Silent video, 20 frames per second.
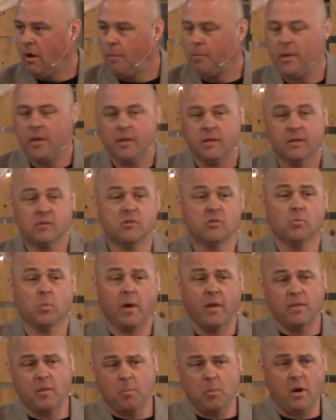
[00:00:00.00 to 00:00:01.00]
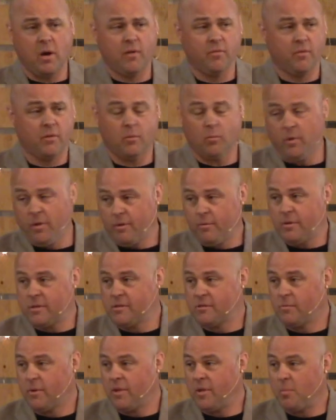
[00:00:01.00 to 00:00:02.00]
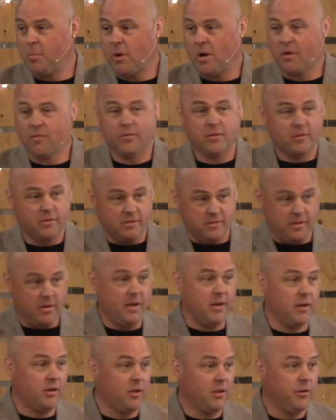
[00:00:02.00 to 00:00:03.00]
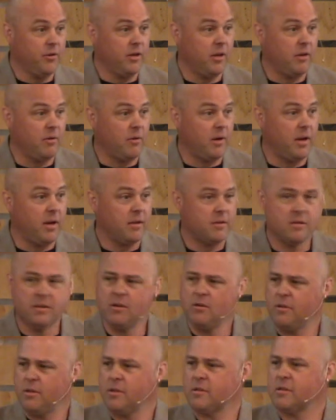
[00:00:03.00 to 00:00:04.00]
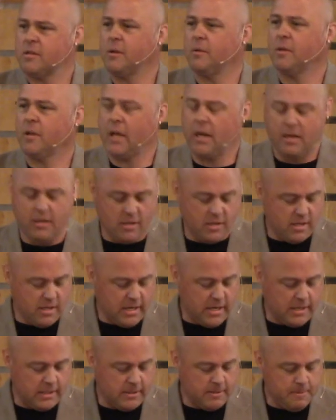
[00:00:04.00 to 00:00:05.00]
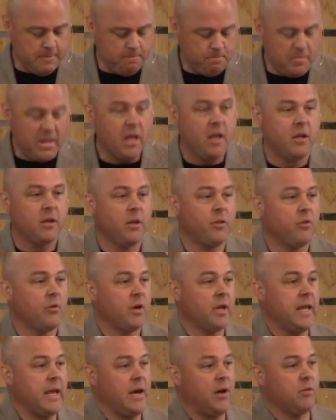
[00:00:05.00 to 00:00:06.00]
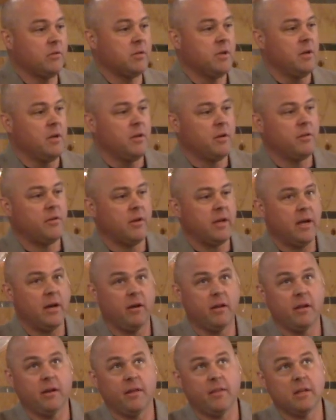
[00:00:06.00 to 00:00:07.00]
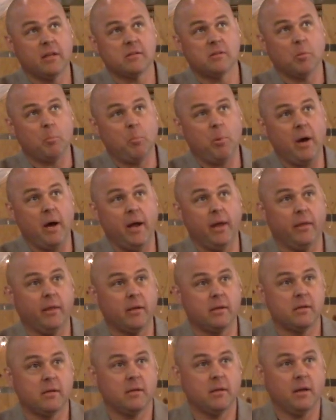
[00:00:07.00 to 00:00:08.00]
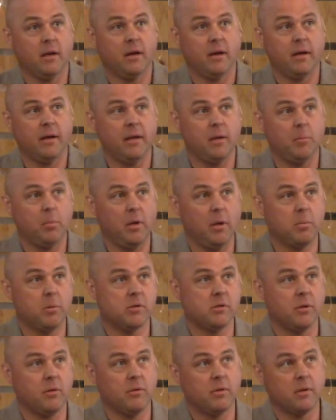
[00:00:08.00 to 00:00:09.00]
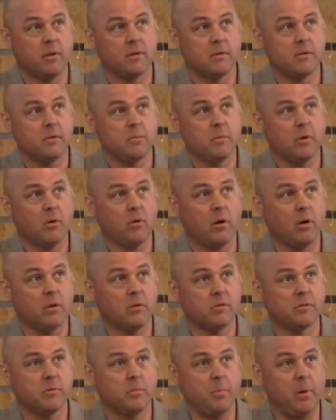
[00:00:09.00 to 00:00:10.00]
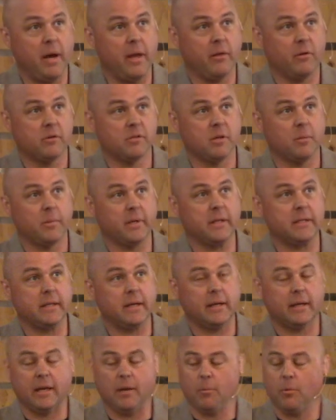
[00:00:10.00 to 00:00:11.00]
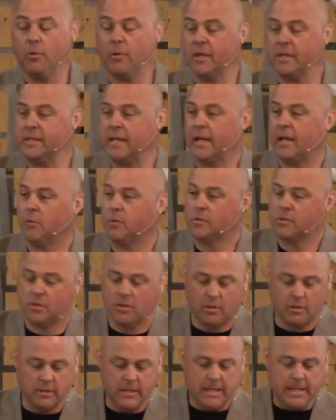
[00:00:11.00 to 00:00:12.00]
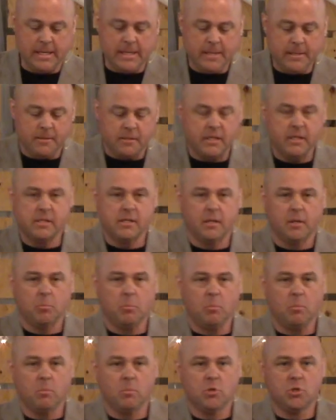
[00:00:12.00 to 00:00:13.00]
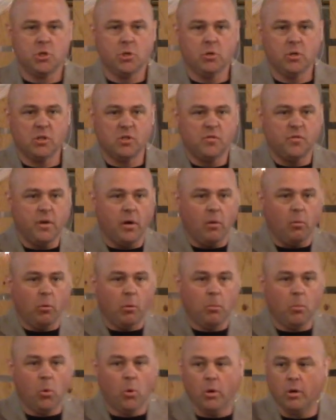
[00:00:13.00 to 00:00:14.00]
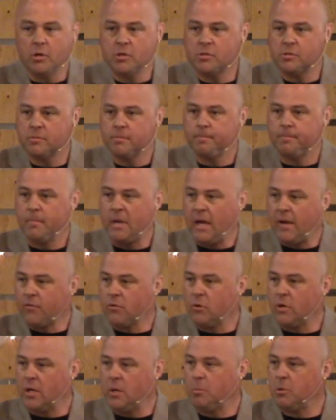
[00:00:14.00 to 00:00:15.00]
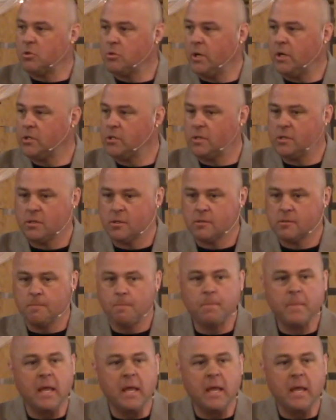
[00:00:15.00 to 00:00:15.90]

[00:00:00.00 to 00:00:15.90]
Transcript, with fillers: I mean, this is why the Apocrypha, one of the reasons why the Apocrypha is not included, right? These are the kind of the things. Another account, another account, and I think it's the Pilate uh, episode, the Chronicles of Pilate or something like that, I can't remember exactly what it's called, says that Judas felt remorse after he betrayed Jesus.